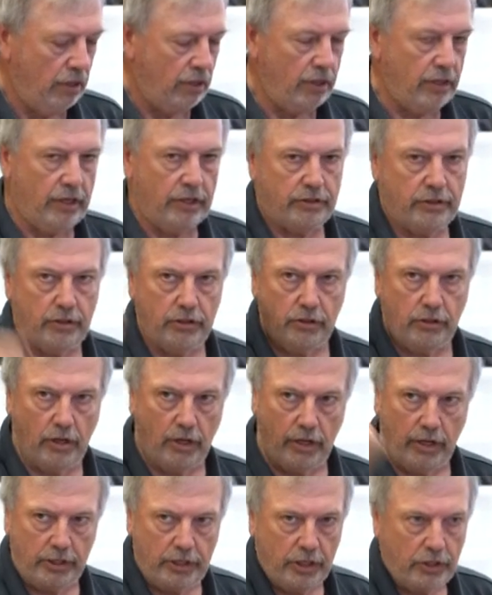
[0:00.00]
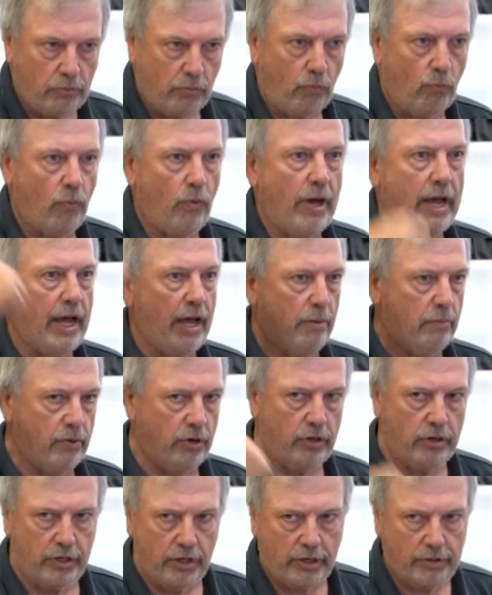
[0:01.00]
This is going to just wham,
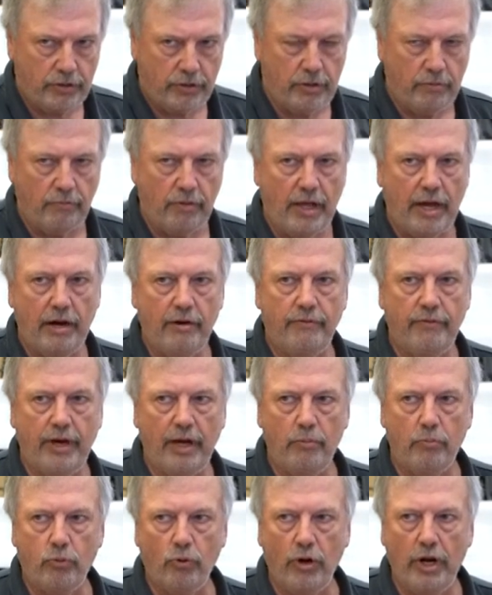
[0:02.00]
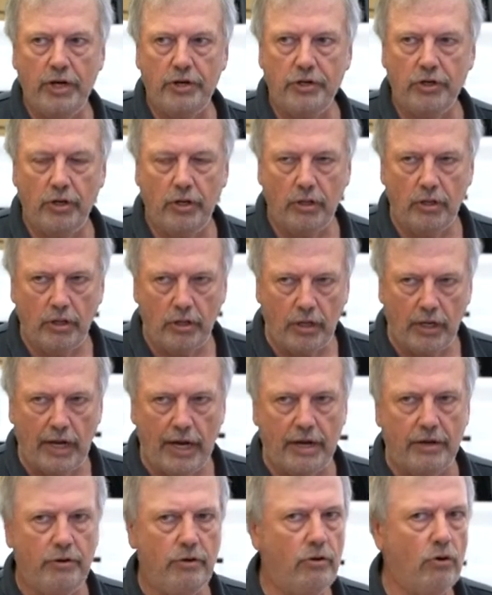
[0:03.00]
you're just a lot of vibration, a
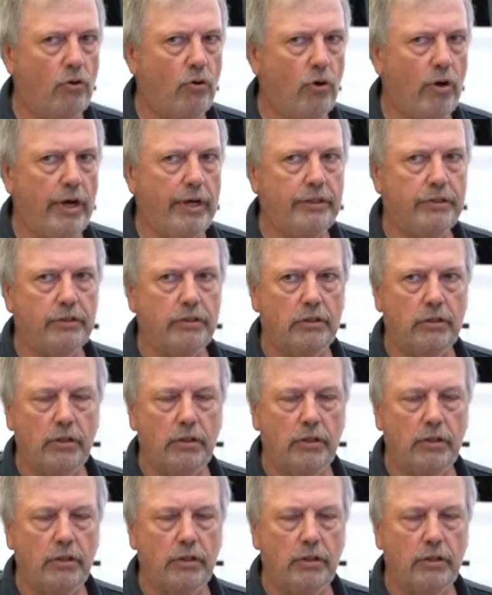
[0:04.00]
lot of noise,